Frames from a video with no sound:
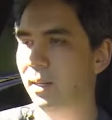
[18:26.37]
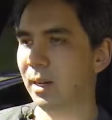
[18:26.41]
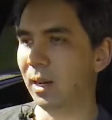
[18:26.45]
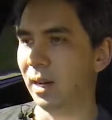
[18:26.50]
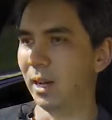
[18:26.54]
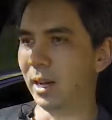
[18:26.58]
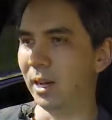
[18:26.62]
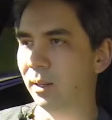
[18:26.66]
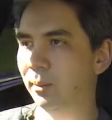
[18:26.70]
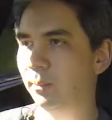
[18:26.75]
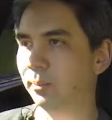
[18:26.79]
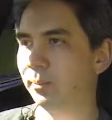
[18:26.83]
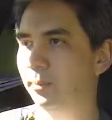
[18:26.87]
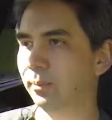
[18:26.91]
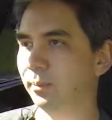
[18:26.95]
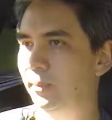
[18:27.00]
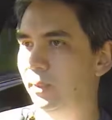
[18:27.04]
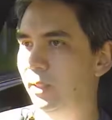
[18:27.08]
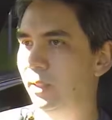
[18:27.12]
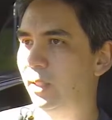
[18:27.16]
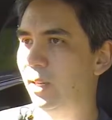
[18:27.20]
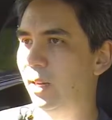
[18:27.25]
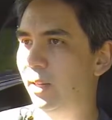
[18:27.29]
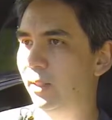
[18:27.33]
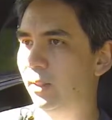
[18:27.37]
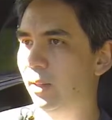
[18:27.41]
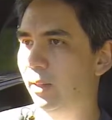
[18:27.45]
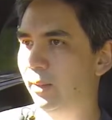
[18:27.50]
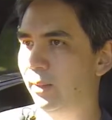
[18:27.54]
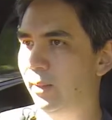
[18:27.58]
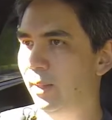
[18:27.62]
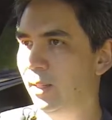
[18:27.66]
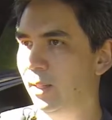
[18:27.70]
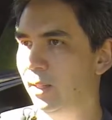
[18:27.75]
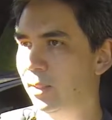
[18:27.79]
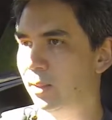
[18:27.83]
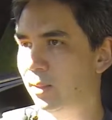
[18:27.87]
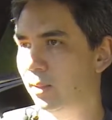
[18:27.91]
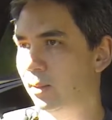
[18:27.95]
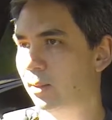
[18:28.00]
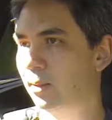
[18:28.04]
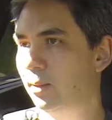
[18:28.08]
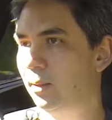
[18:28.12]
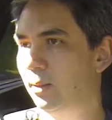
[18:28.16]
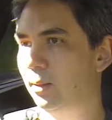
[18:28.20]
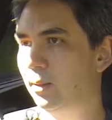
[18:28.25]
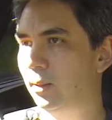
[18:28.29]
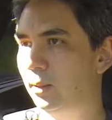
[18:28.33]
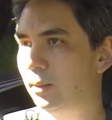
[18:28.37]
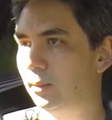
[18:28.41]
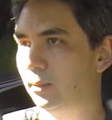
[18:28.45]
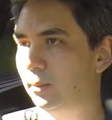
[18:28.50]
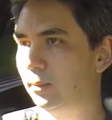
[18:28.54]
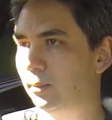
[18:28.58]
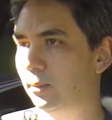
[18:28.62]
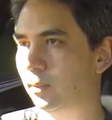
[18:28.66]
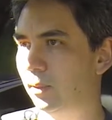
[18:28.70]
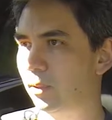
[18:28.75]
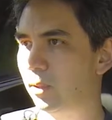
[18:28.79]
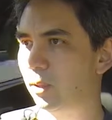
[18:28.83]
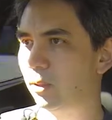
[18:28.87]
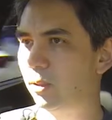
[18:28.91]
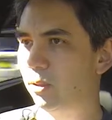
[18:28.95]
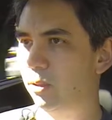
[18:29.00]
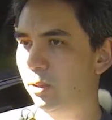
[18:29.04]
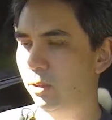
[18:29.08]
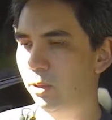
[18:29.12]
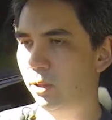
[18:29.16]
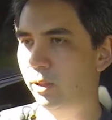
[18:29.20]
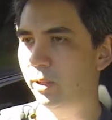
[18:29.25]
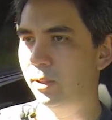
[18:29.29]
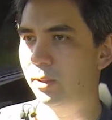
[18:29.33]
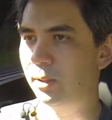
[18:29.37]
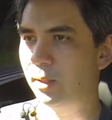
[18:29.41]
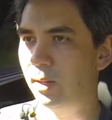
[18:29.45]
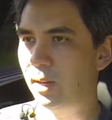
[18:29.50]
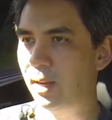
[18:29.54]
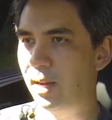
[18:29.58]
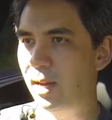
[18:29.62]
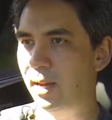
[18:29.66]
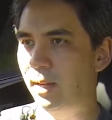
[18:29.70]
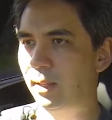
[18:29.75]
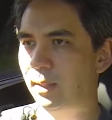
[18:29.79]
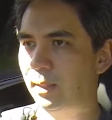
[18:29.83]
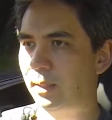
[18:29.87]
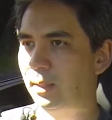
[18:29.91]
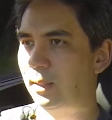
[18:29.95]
You know, I think it's a good, honest car,